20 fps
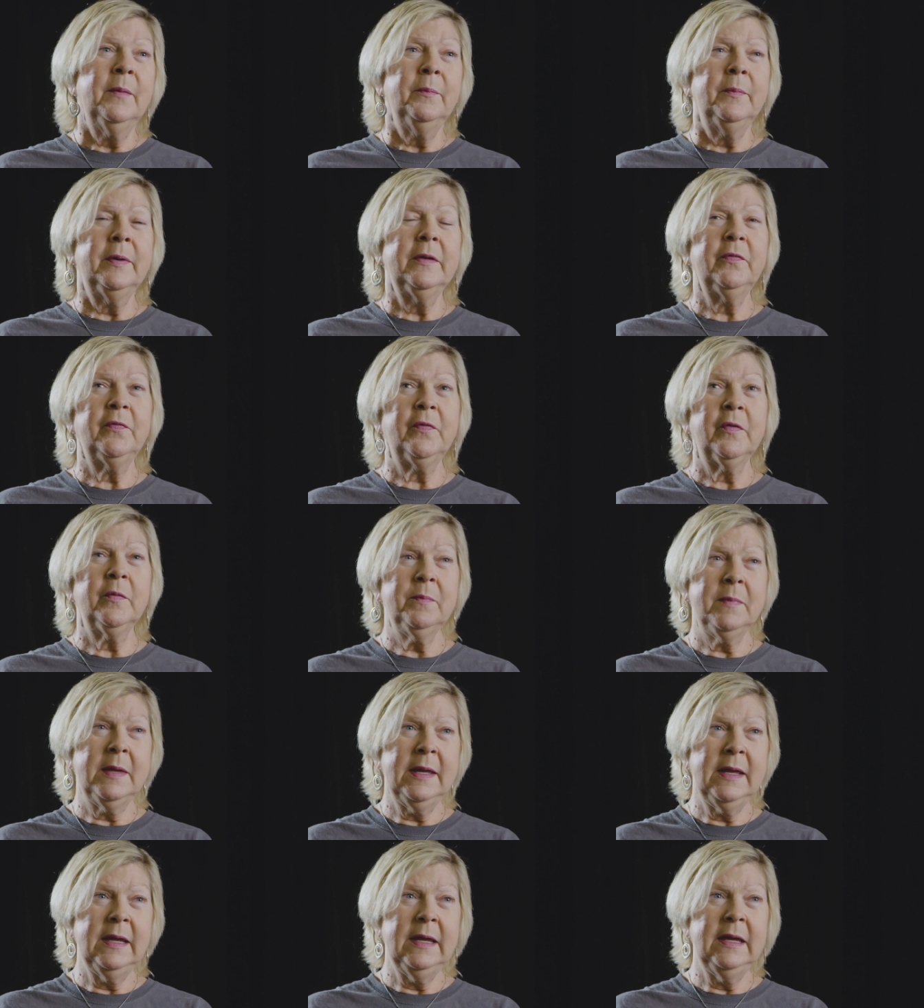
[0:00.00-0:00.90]
But for
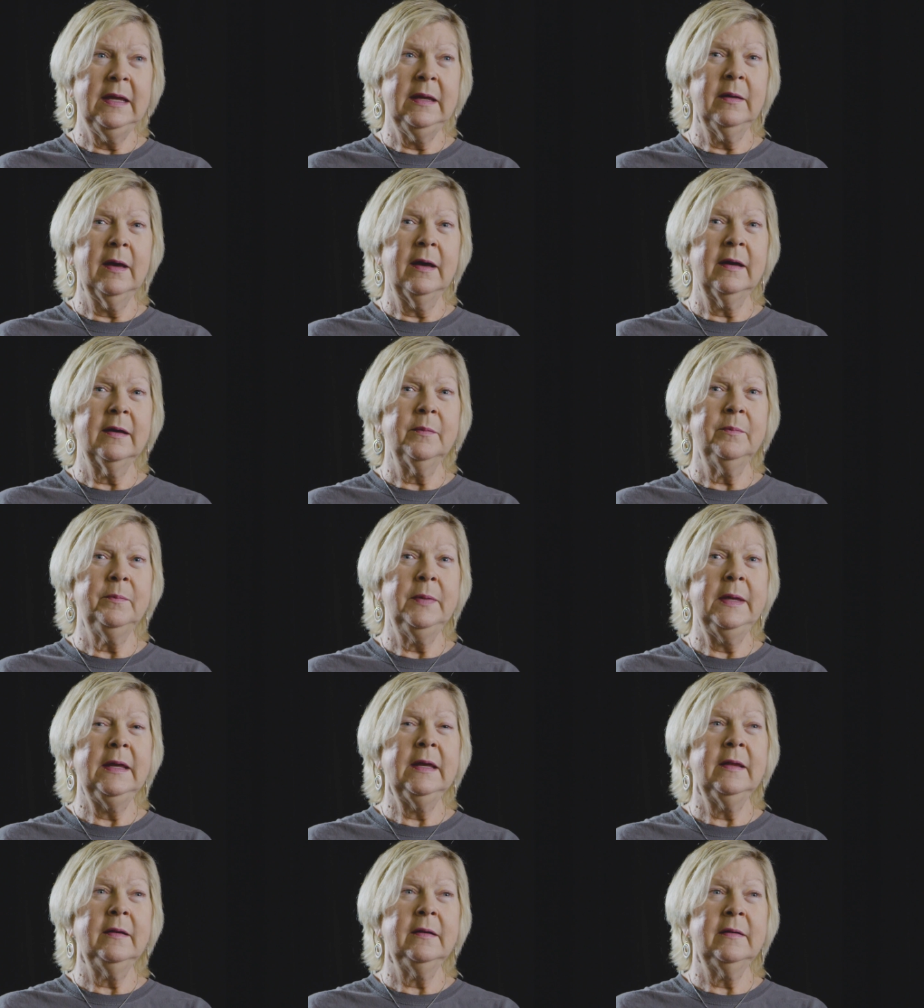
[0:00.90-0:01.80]
me,
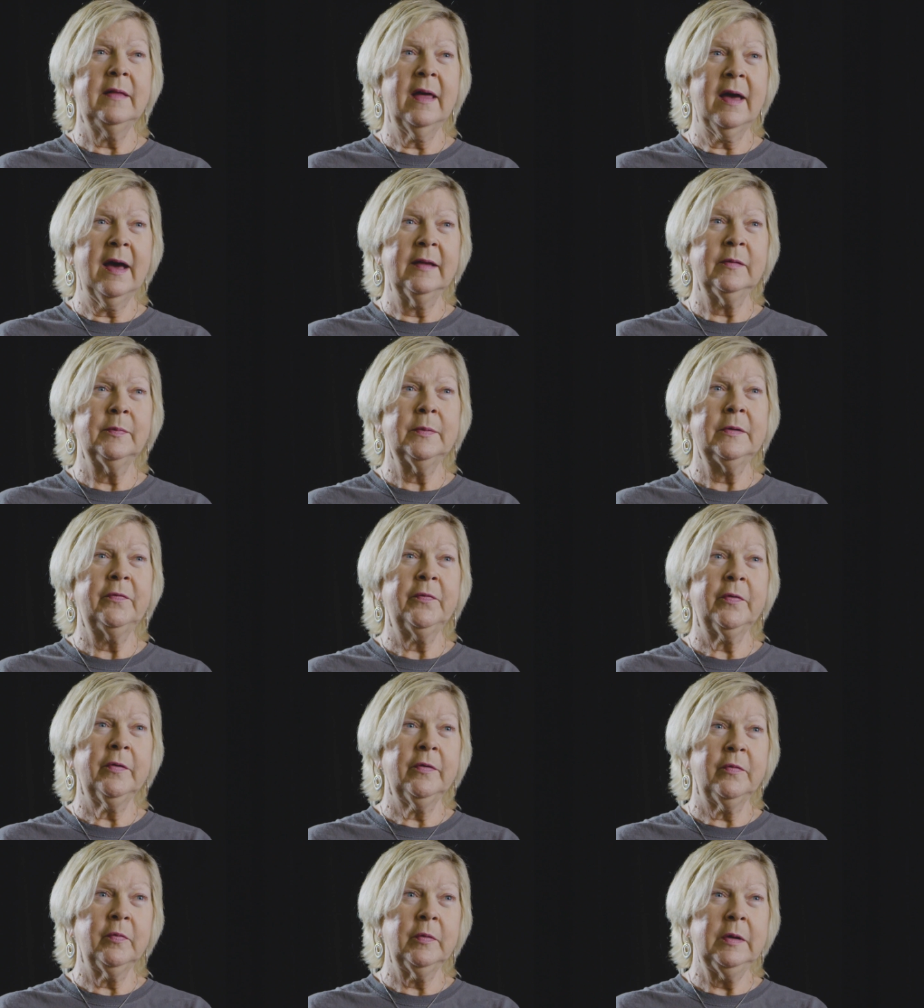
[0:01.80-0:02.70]
being in the hospital
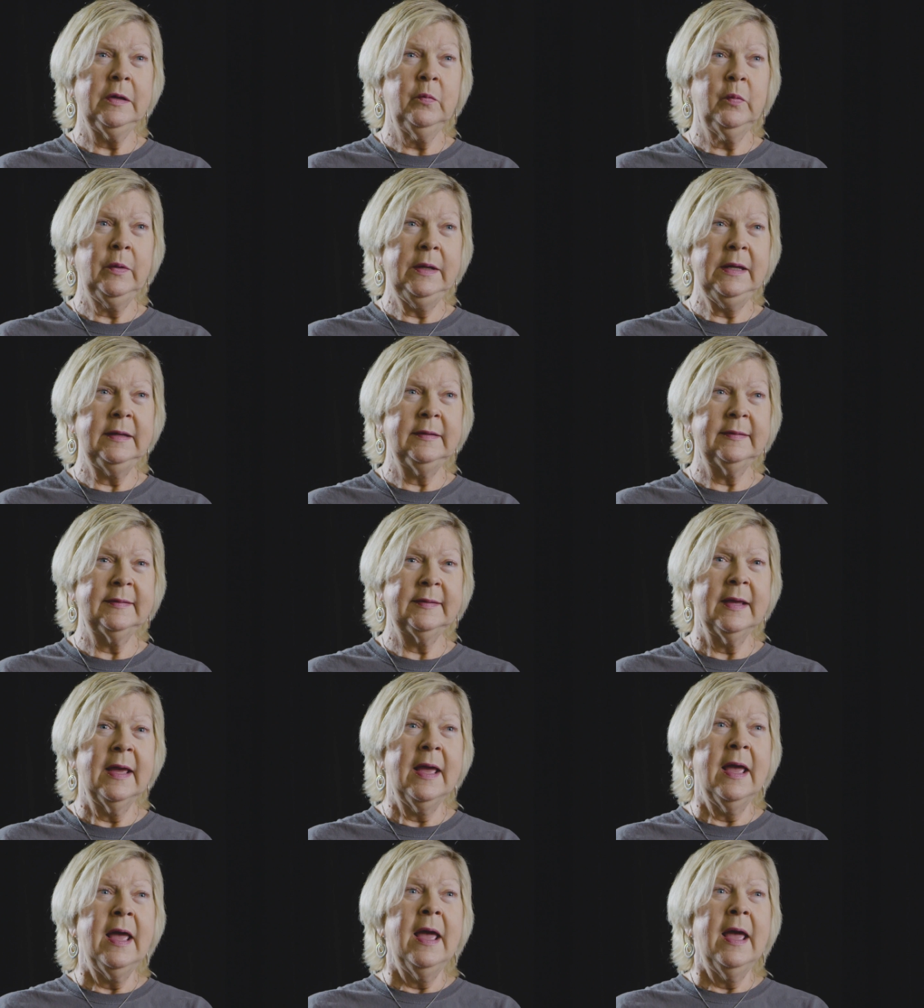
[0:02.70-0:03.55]
for 3 weeks